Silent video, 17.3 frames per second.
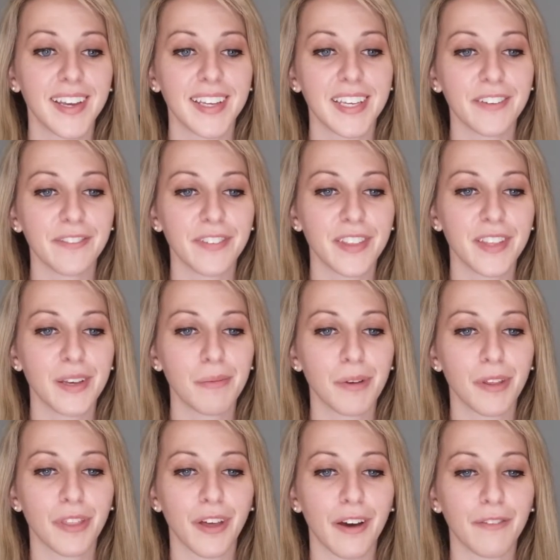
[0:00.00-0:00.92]
Gift them
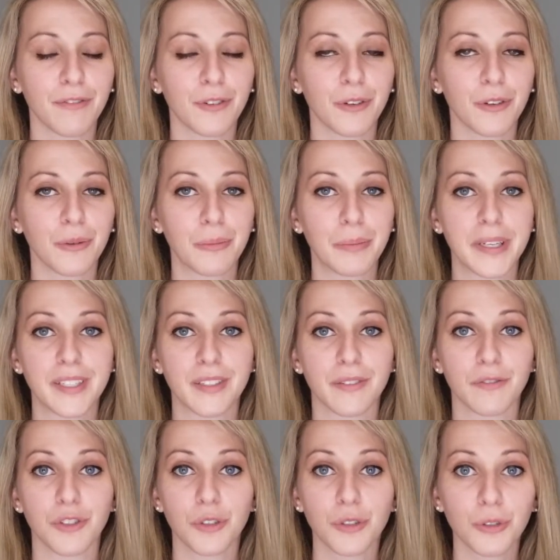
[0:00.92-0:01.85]
a thoughtful piece
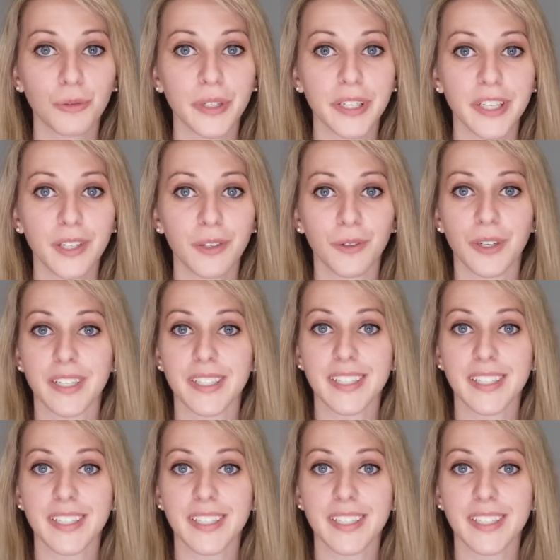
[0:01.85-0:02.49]
of jewelry or a